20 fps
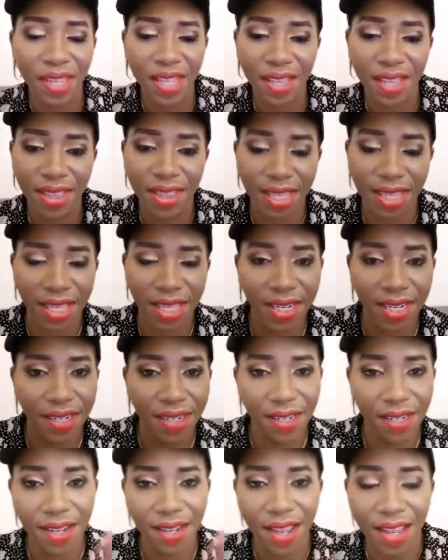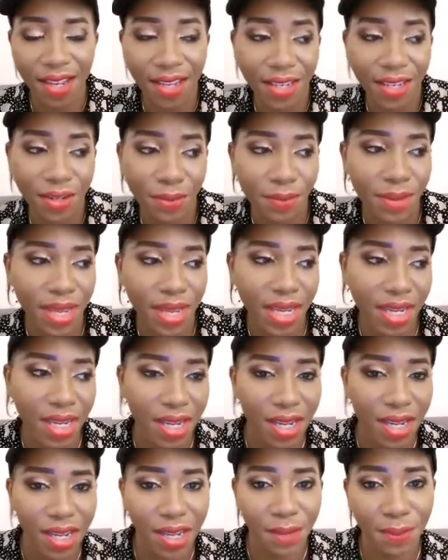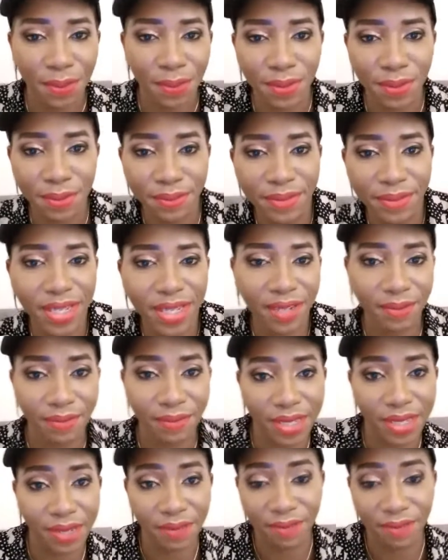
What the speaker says: Then I got makeup. The